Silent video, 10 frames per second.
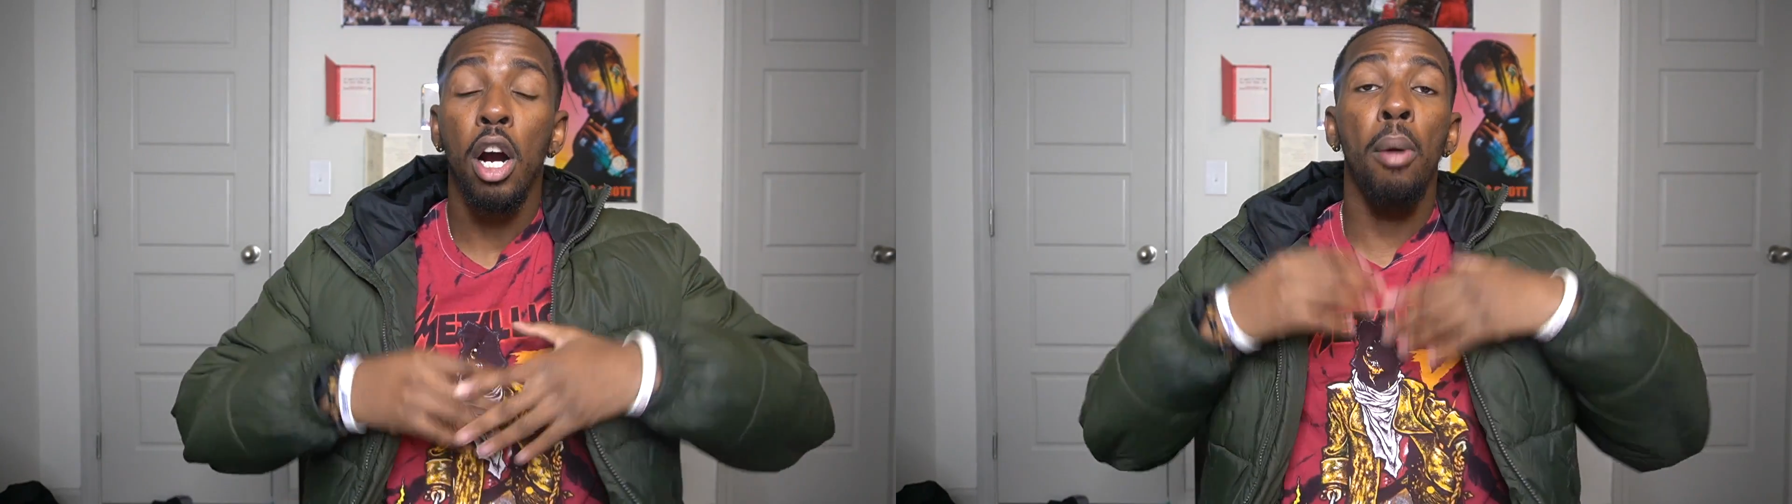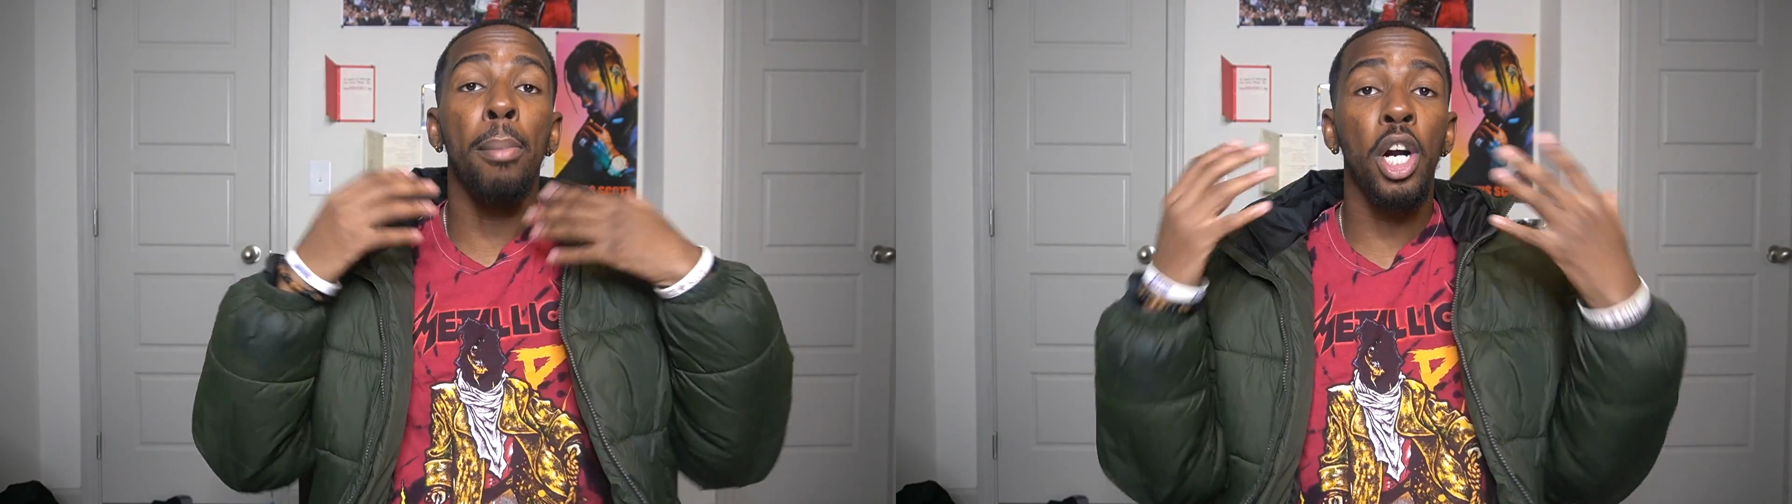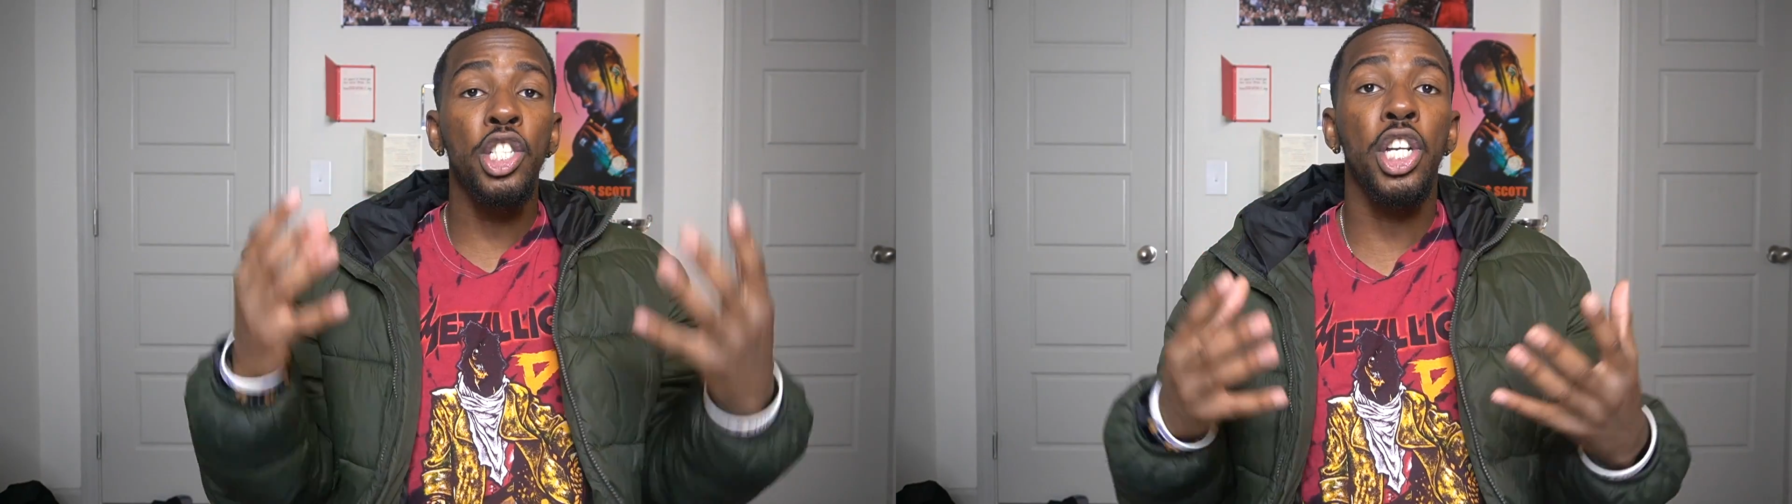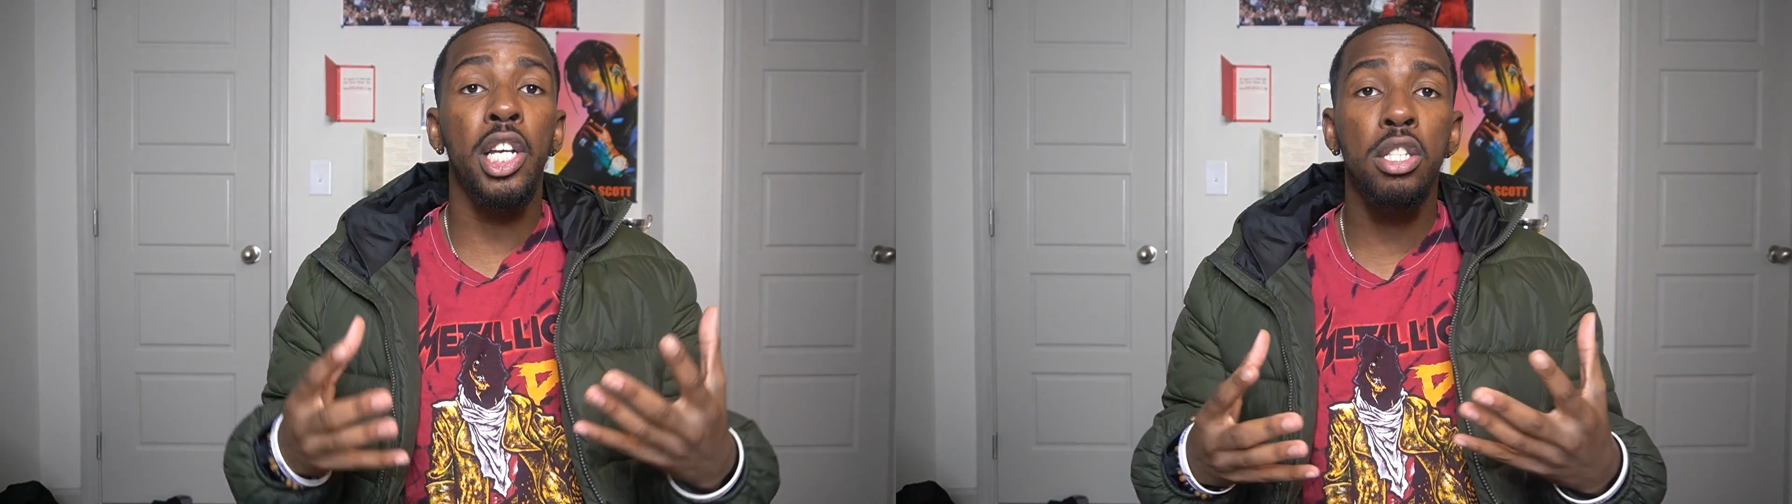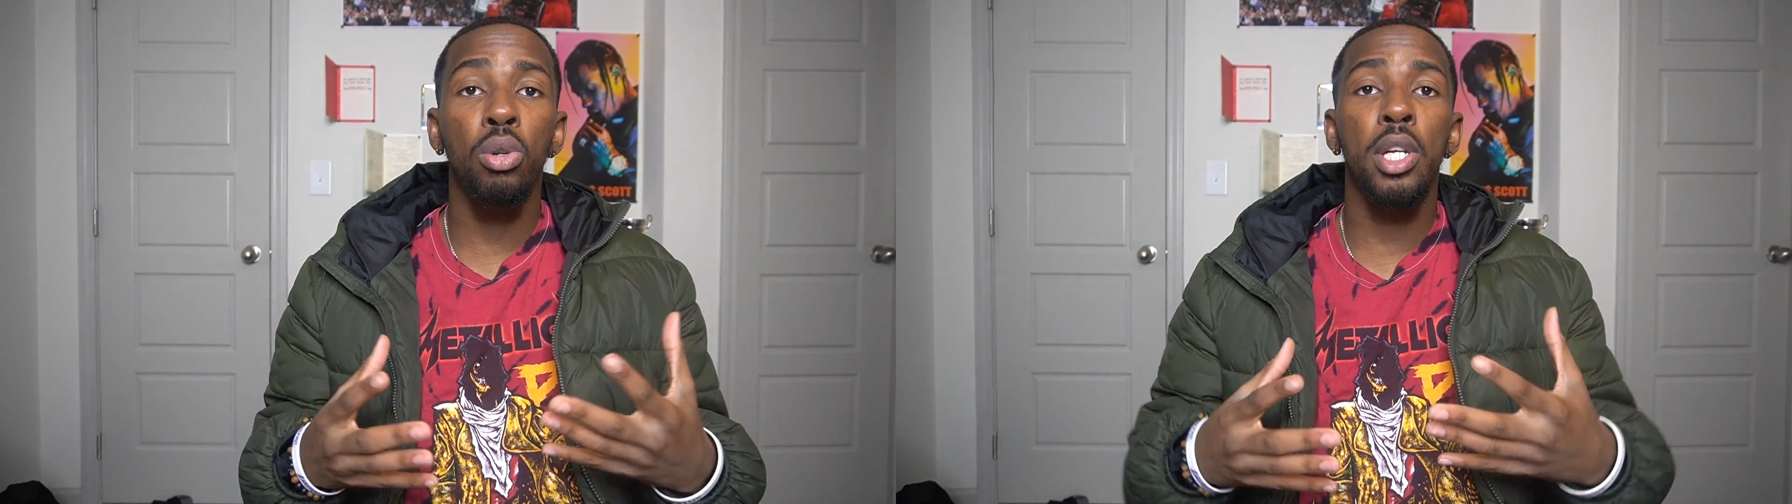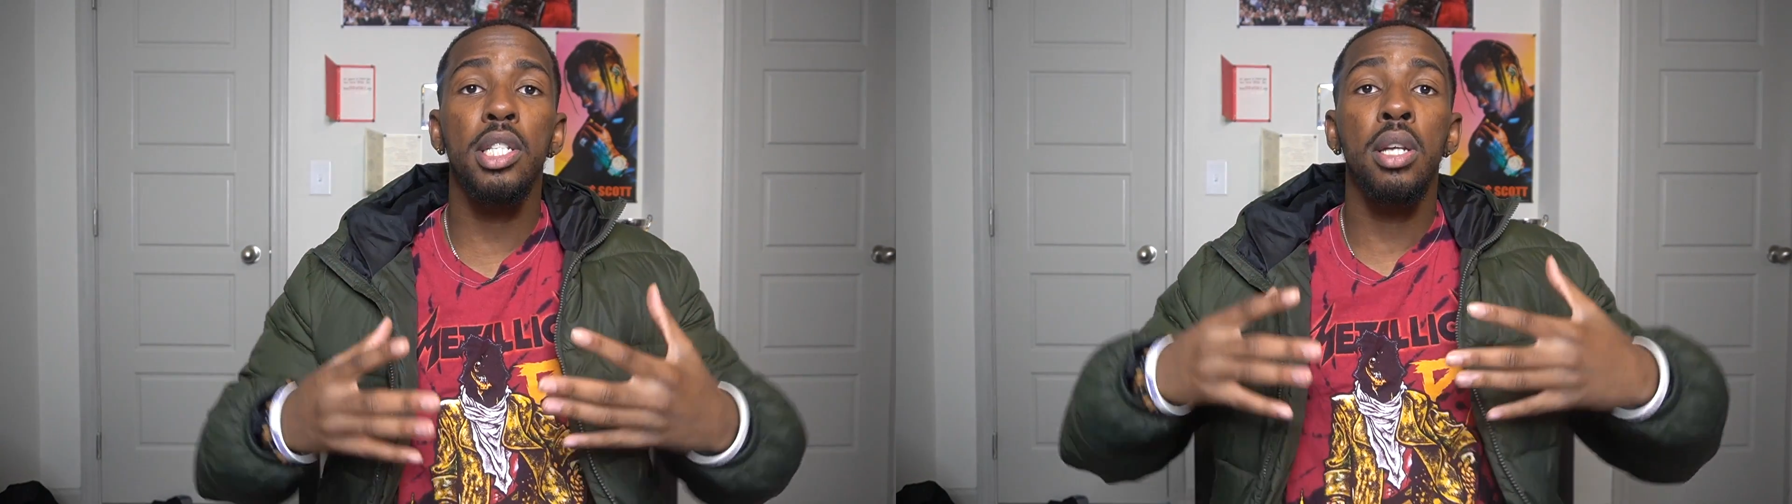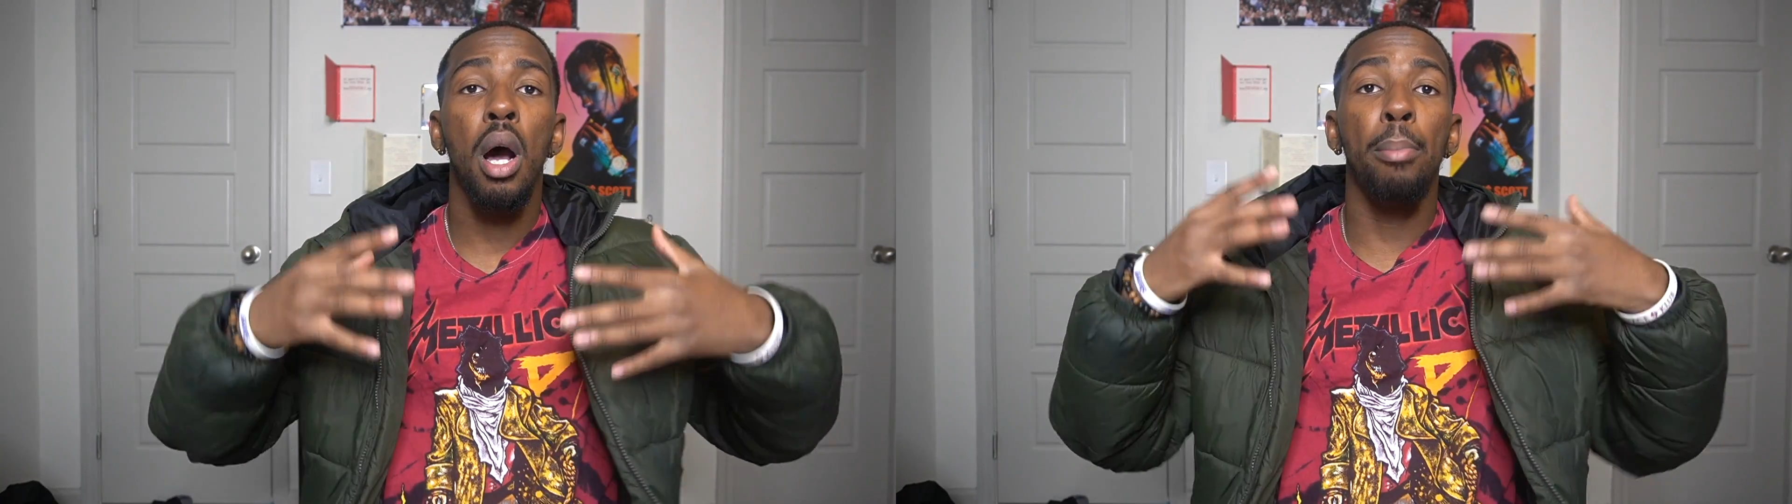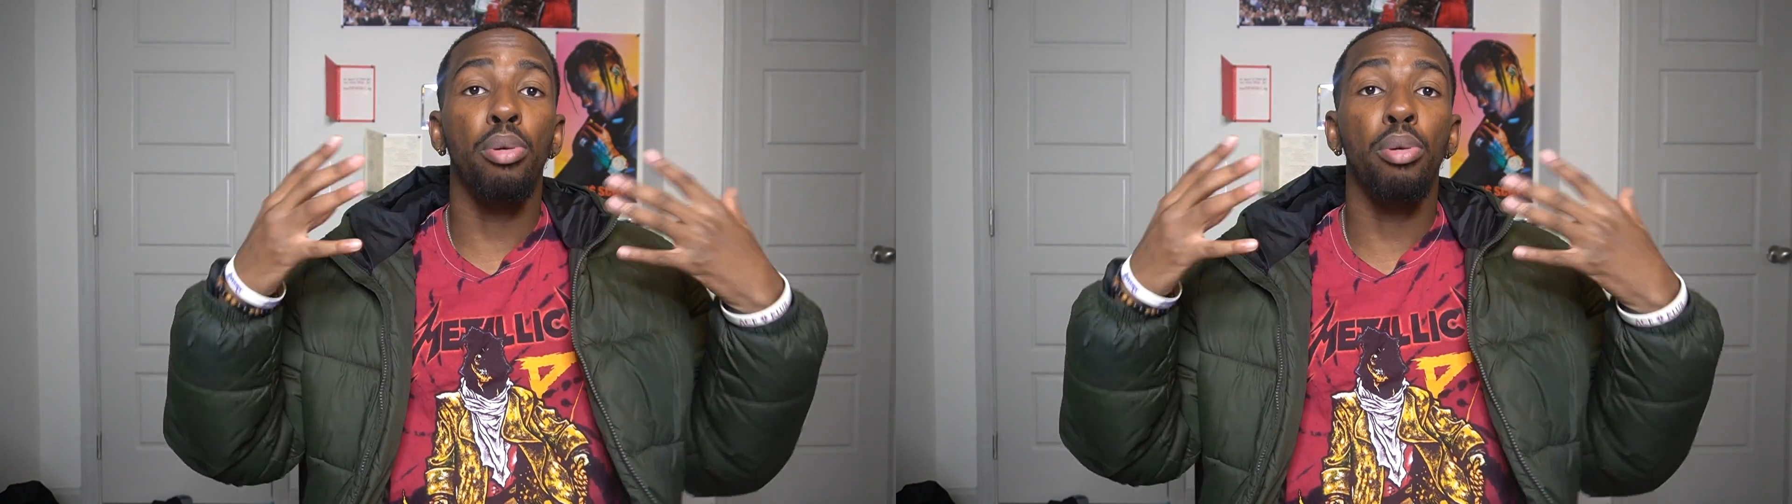emerging into this